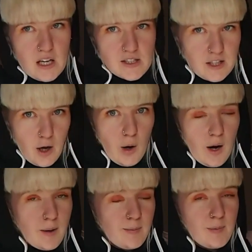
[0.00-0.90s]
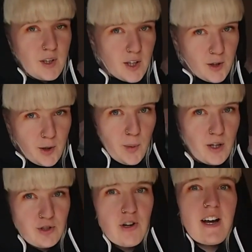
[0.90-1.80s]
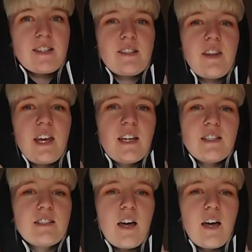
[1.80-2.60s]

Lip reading: So I'm going to address this